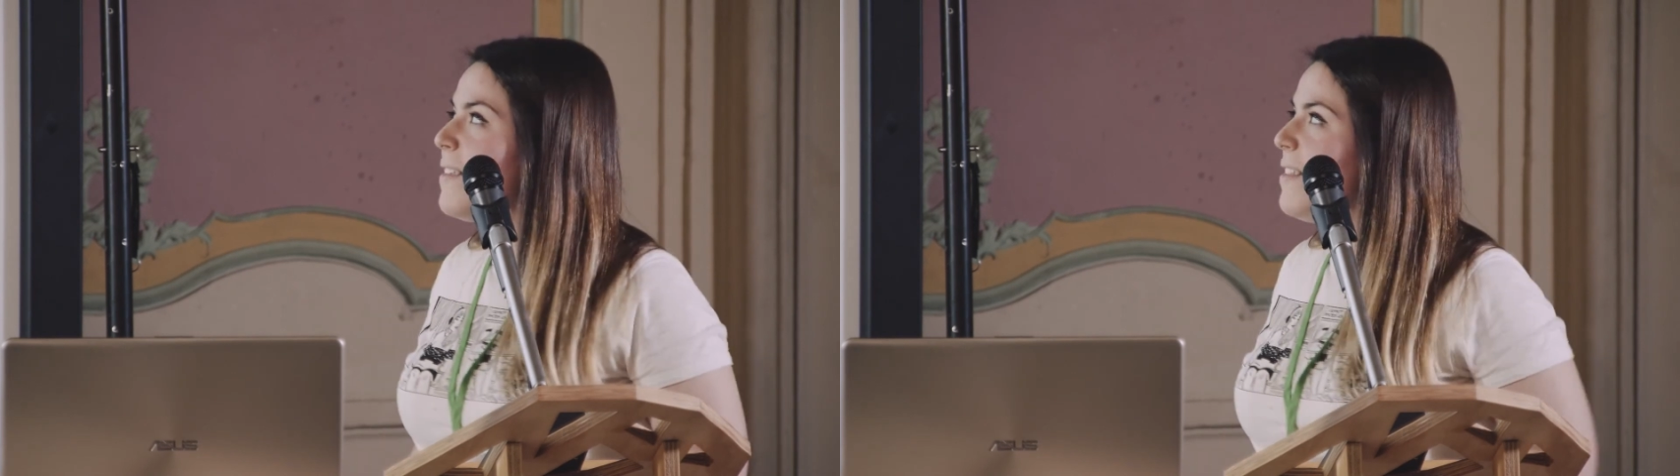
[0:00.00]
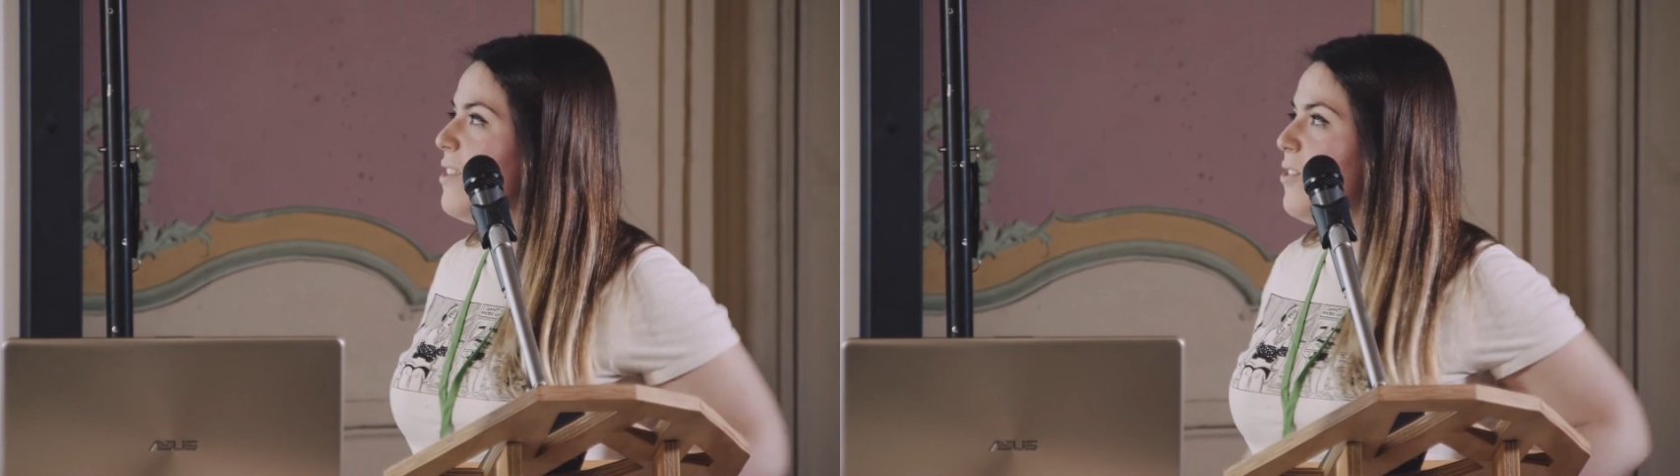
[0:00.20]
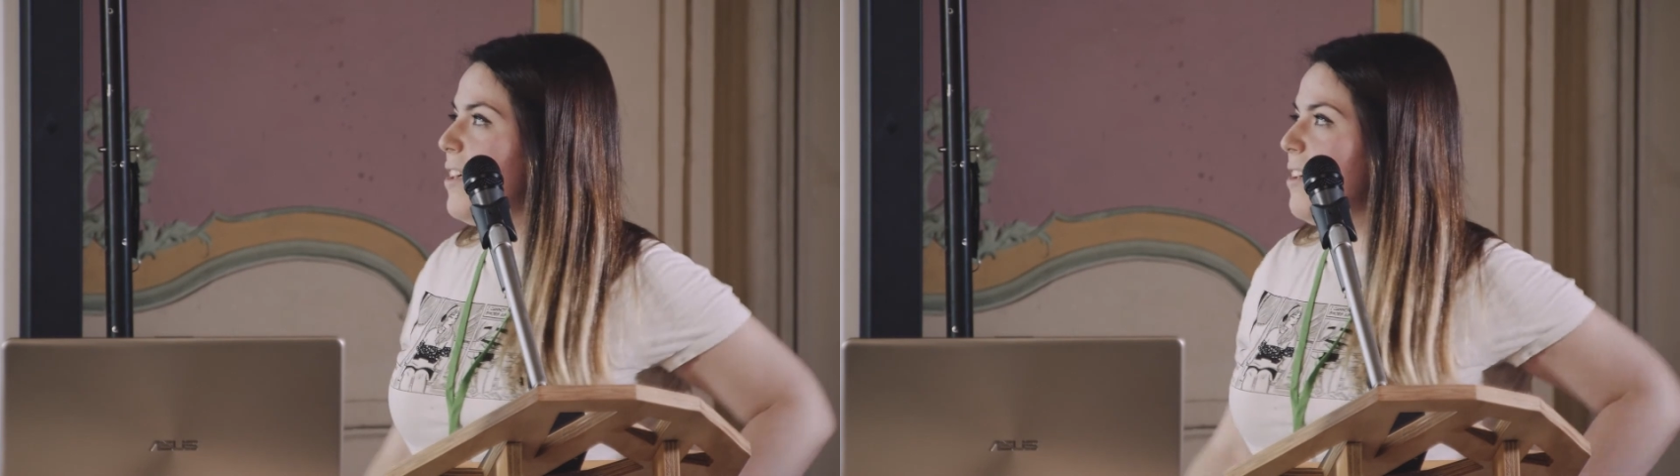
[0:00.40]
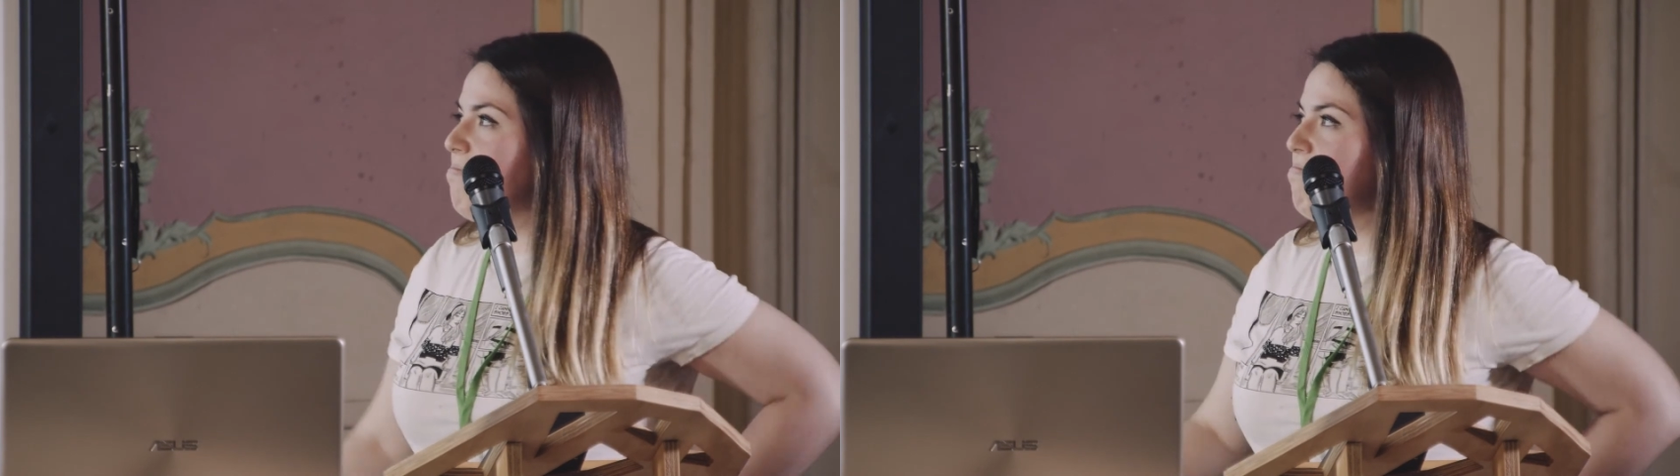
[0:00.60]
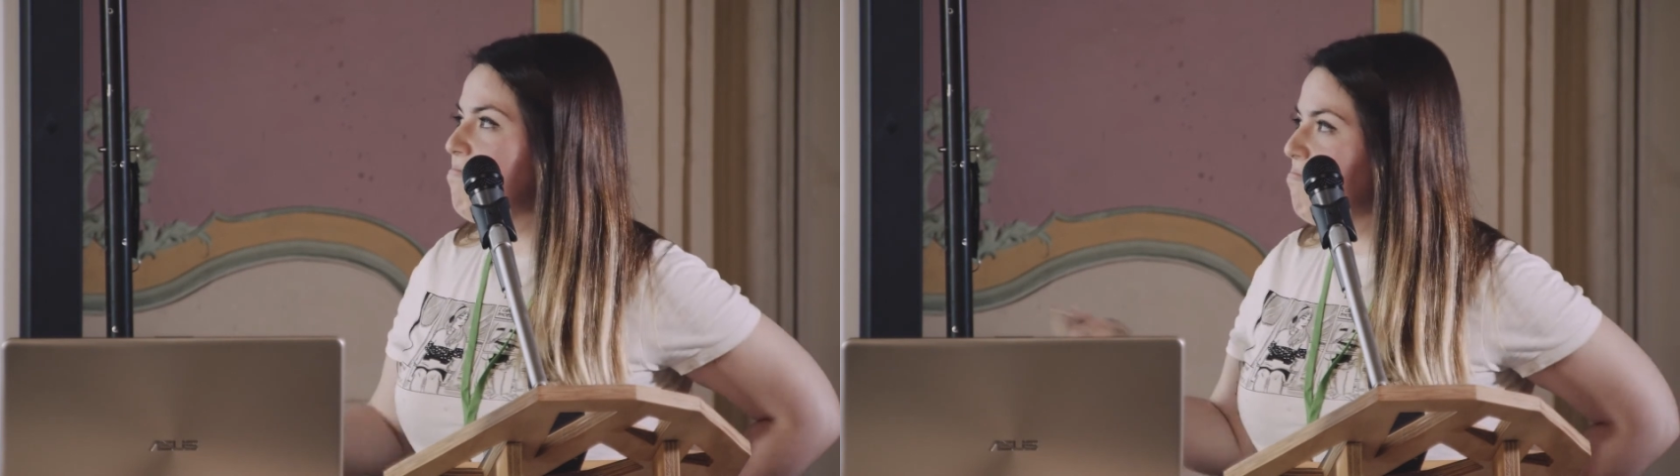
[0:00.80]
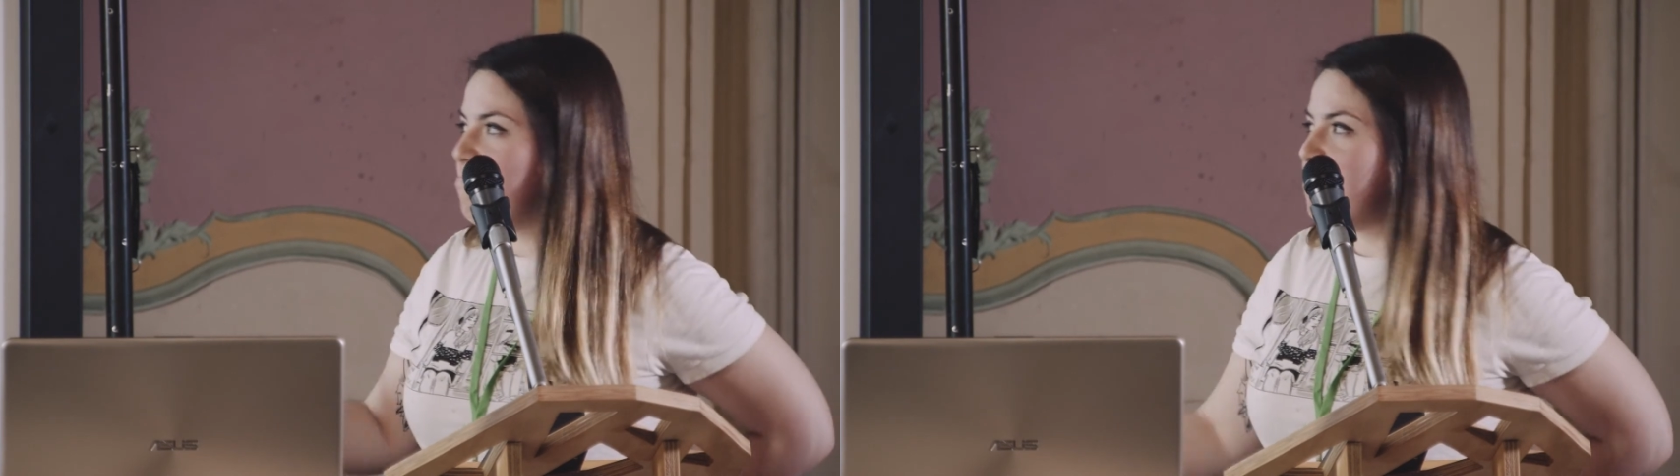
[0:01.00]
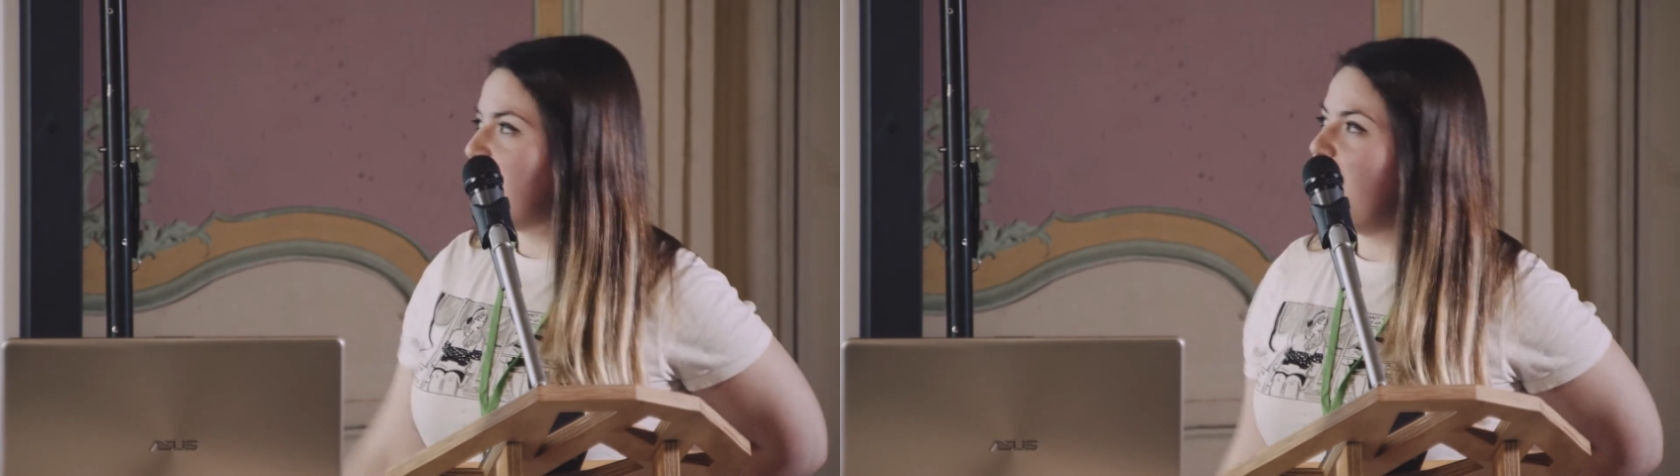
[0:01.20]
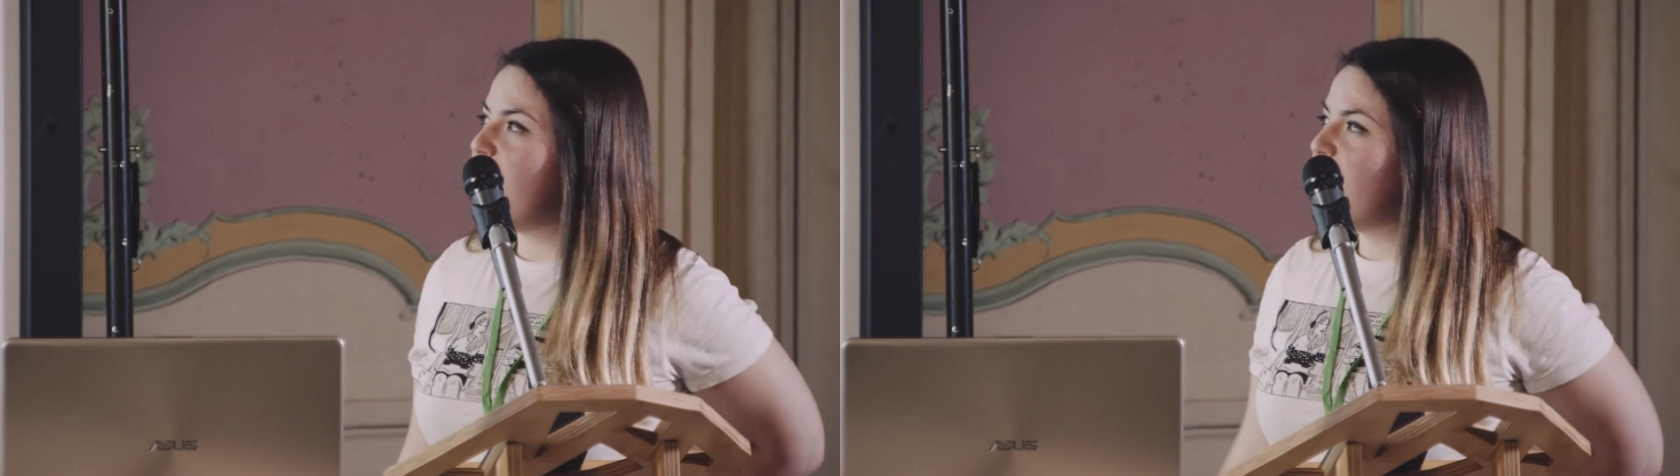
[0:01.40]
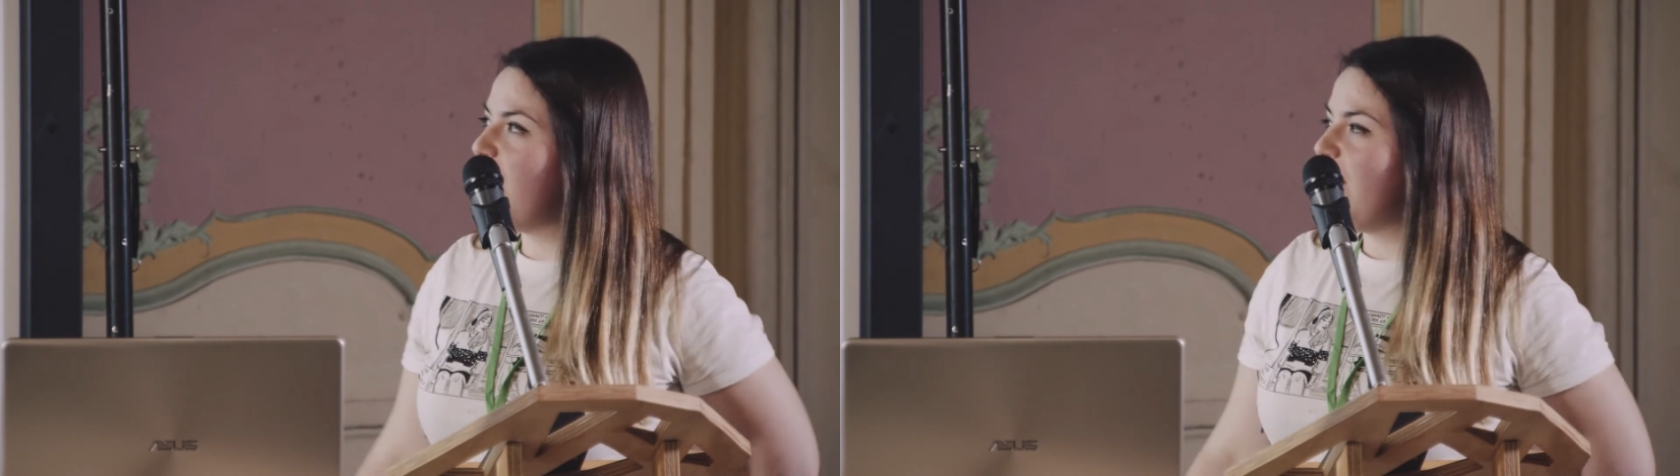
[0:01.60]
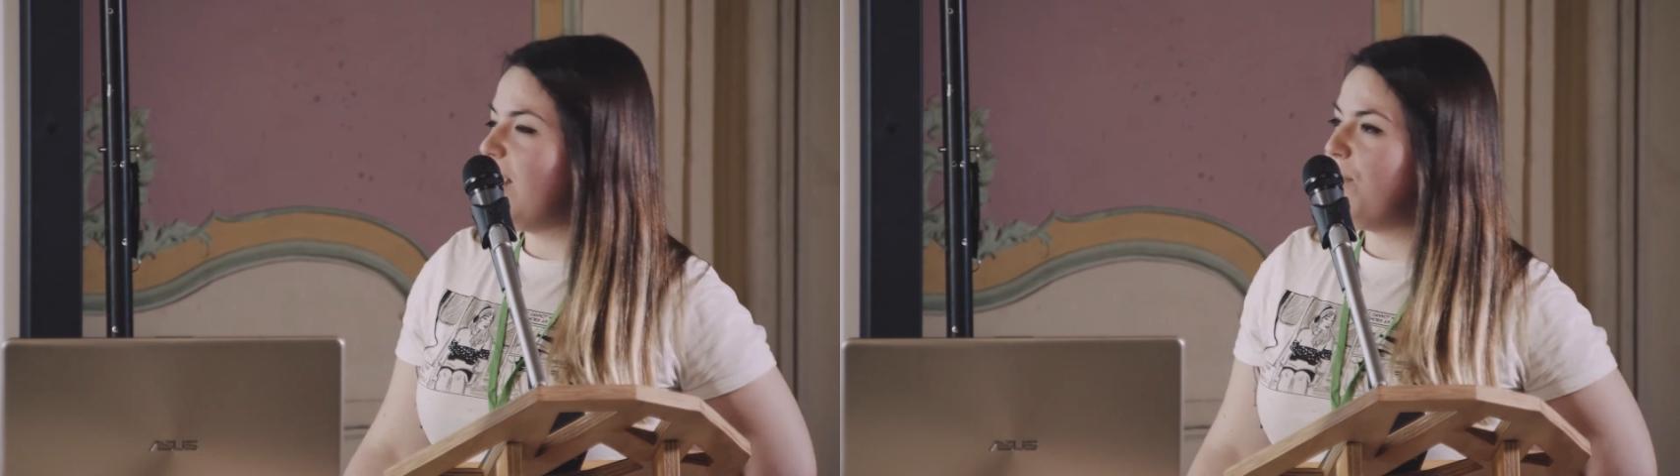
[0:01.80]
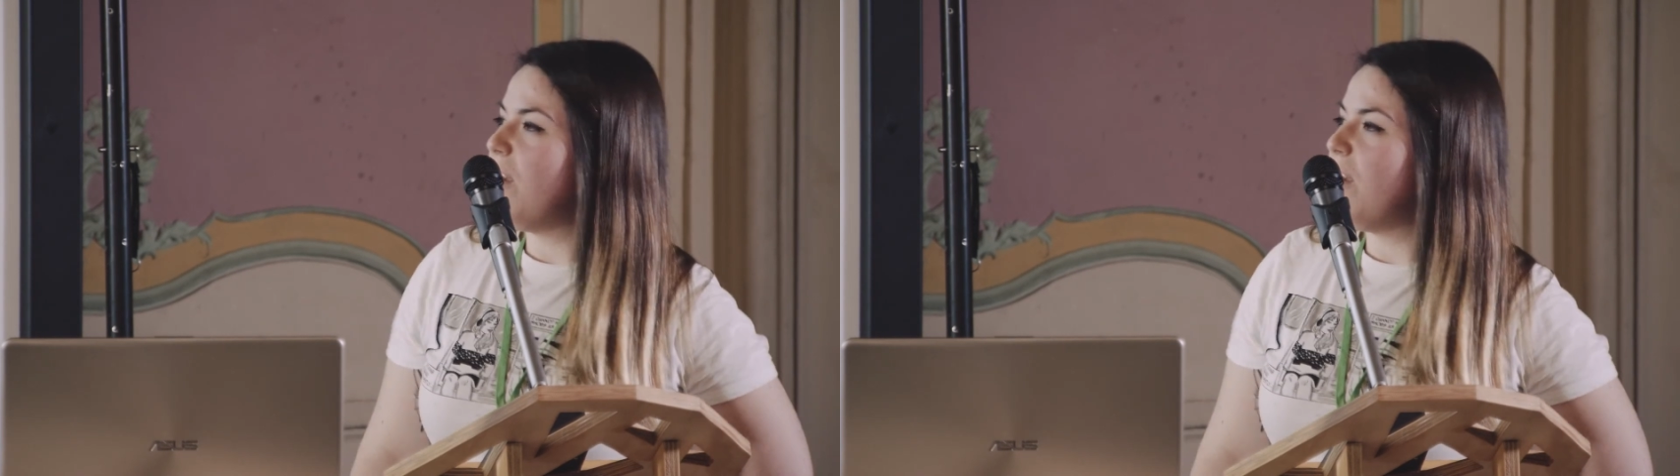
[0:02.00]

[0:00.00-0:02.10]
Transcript: that you can have a look at it if